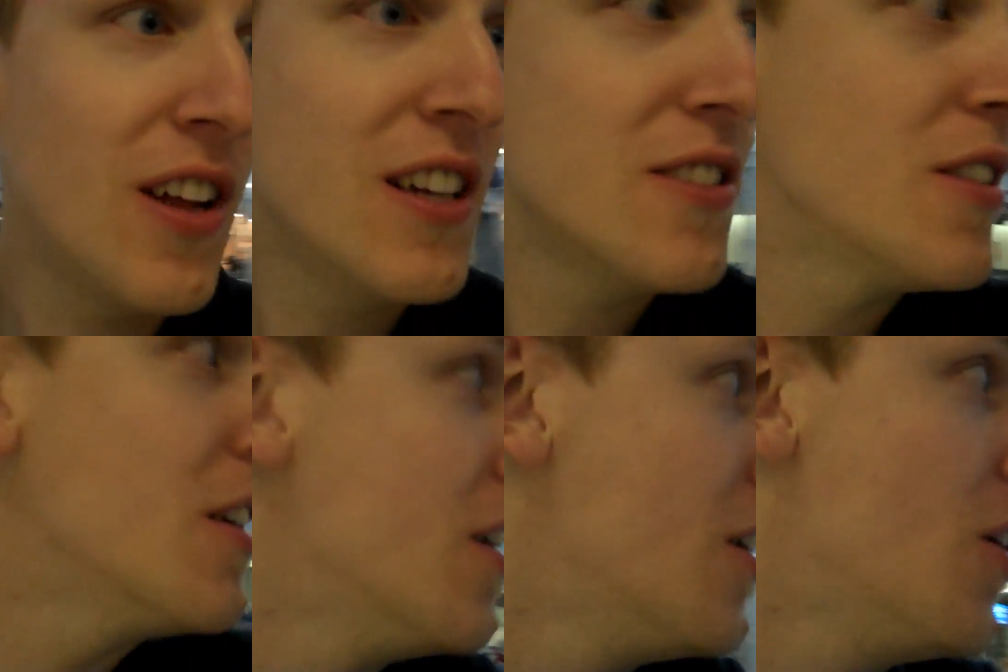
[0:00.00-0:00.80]
flights,
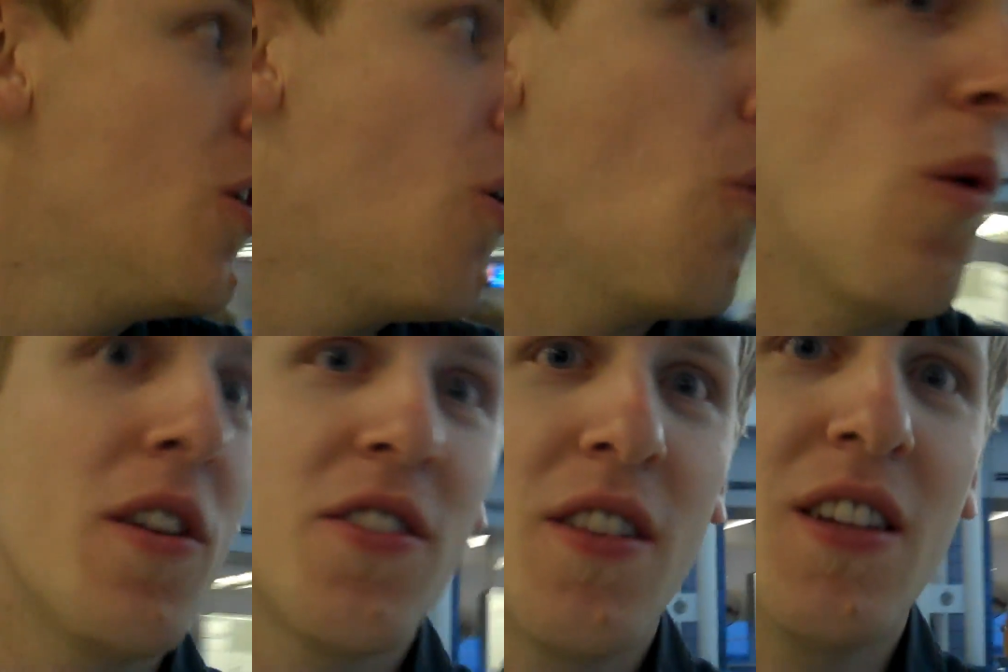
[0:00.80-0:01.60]

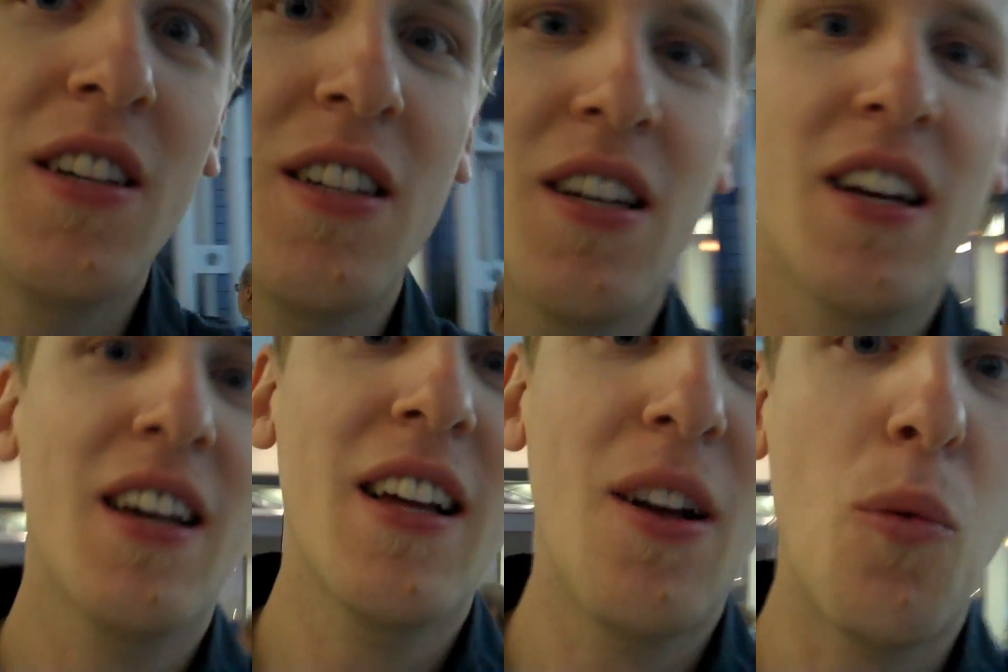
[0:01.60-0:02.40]
once
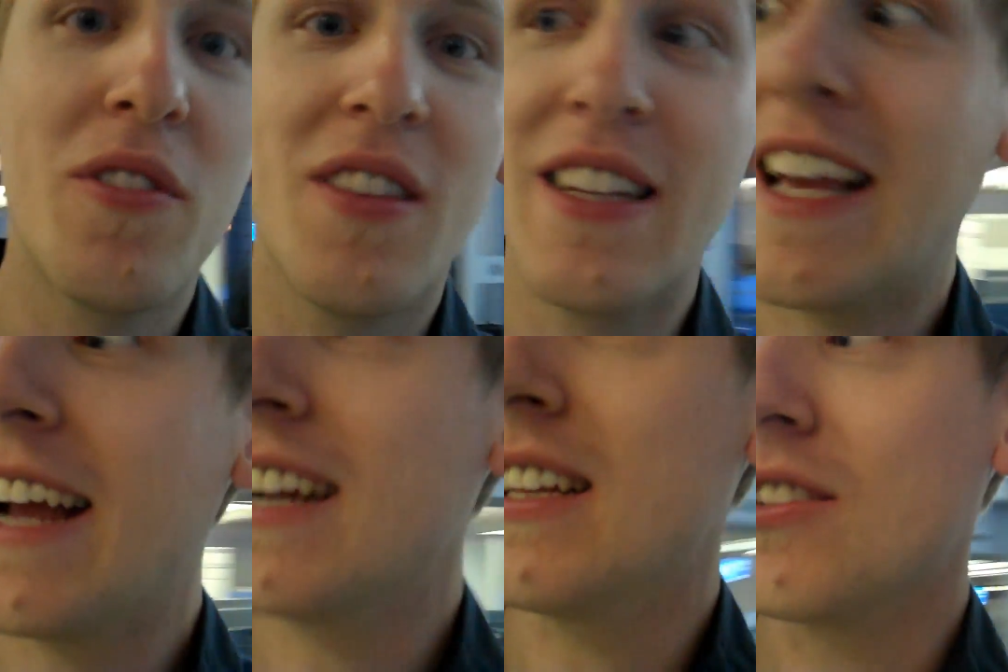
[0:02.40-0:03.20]
the
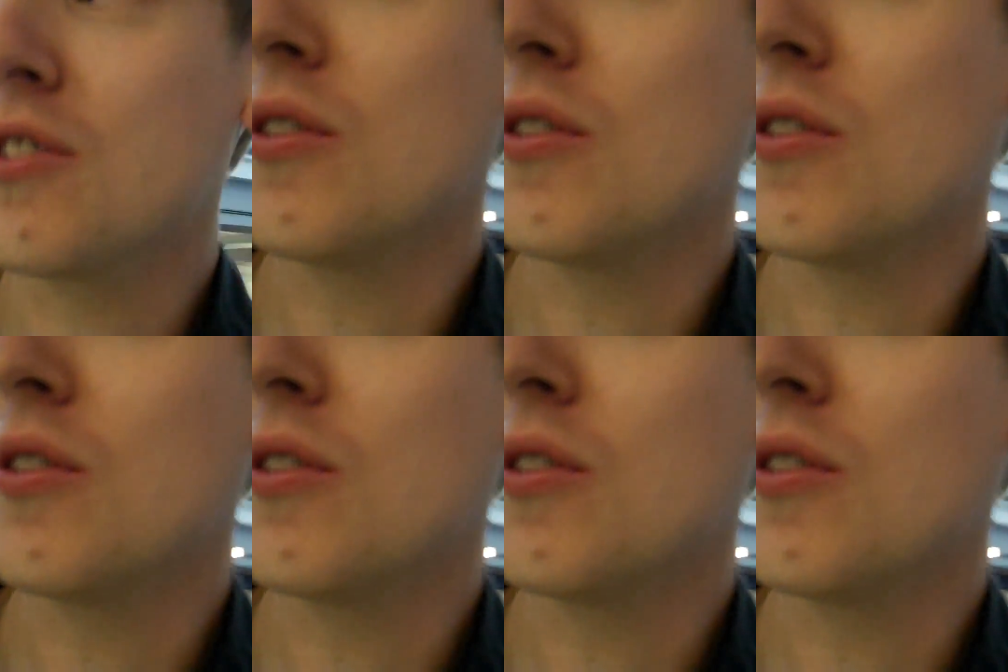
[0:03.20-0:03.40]
gate is